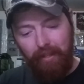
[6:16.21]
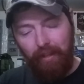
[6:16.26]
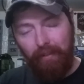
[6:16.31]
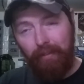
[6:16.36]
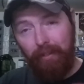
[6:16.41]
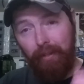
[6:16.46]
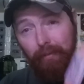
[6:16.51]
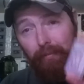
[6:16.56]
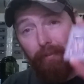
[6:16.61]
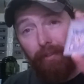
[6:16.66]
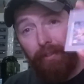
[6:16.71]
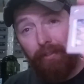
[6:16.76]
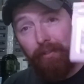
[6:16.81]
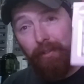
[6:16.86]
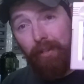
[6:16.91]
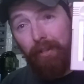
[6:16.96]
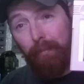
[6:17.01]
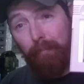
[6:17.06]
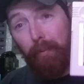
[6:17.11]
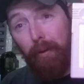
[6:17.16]
I'll definitely
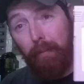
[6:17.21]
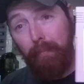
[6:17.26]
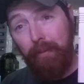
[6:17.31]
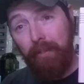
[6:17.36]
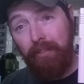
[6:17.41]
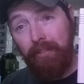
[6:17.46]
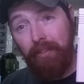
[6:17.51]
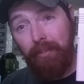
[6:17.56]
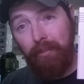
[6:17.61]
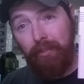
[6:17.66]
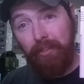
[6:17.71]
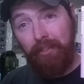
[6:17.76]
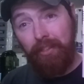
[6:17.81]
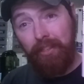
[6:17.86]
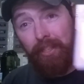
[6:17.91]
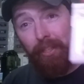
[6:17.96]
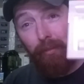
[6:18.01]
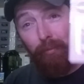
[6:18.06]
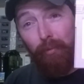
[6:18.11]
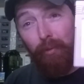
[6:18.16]
try to pop this in,
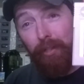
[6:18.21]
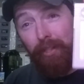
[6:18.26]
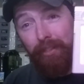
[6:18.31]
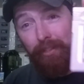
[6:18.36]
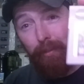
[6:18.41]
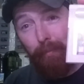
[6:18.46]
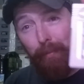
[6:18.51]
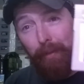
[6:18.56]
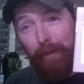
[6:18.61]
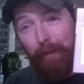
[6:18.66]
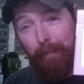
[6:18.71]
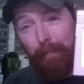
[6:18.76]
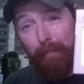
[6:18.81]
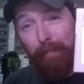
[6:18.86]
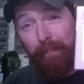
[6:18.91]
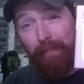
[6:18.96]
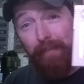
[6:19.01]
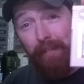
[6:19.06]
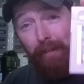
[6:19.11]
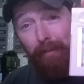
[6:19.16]
see what it's about.
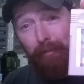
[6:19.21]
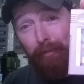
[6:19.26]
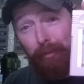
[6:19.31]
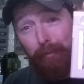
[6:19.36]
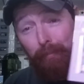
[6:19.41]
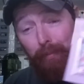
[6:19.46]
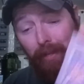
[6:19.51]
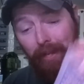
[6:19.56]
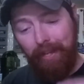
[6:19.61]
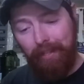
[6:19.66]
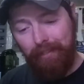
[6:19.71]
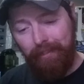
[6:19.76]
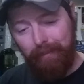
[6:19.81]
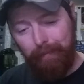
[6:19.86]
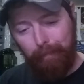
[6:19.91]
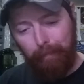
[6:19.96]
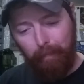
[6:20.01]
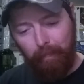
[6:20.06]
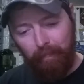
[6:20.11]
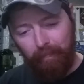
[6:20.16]
Tetris Blast.